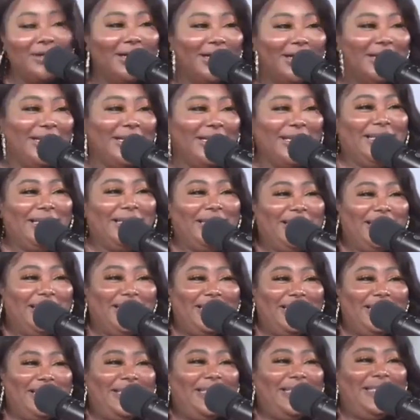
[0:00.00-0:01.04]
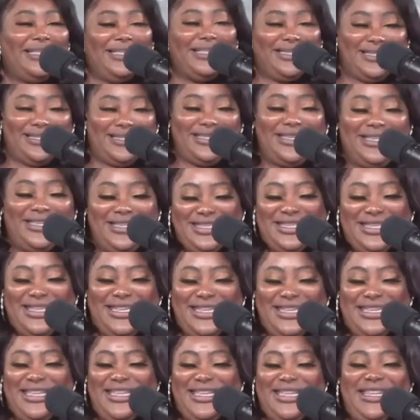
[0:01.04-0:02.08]
you pay me my body,
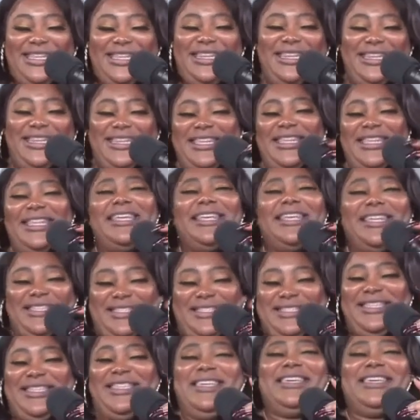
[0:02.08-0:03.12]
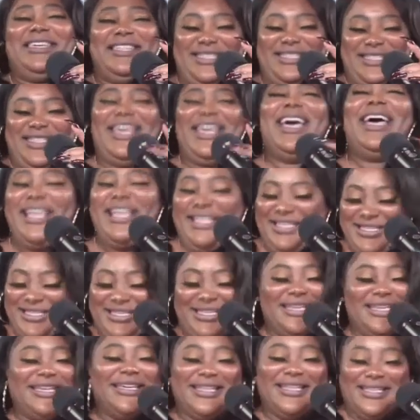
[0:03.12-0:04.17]
ha! You see hell.
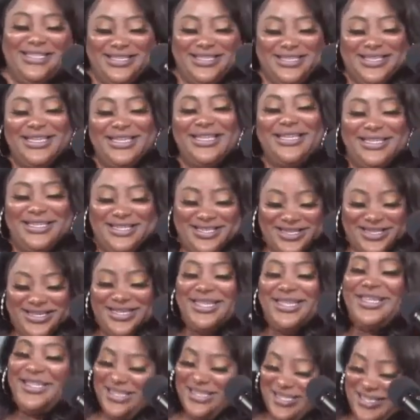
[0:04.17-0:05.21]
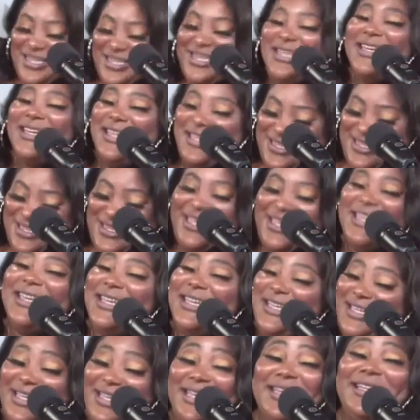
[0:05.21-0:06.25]
You have pepper. Will enter your
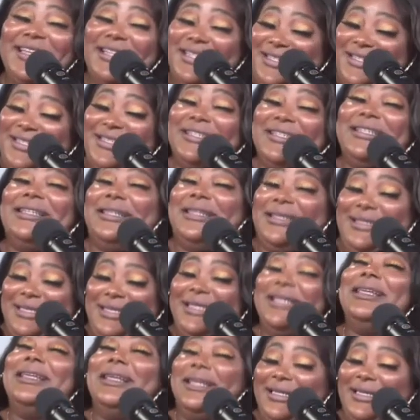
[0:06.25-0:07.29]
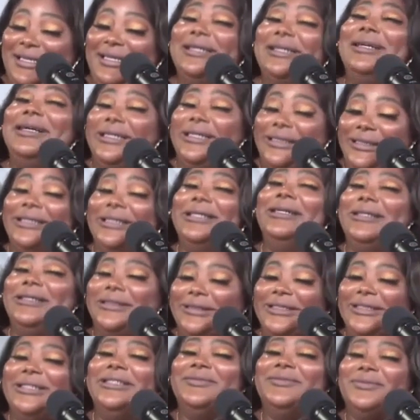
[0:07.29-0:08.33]
eye. You, you suffer. So
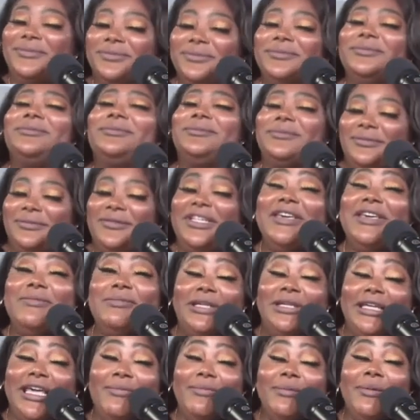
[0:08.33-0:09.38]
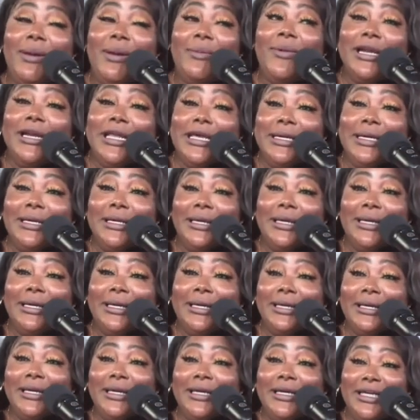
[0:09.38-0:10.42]
give me my body. Give, give me my body. Give me my
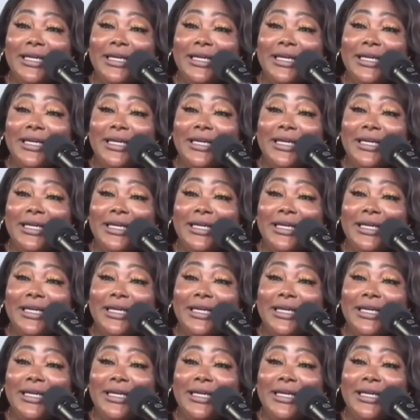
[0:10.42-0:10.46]
money. Give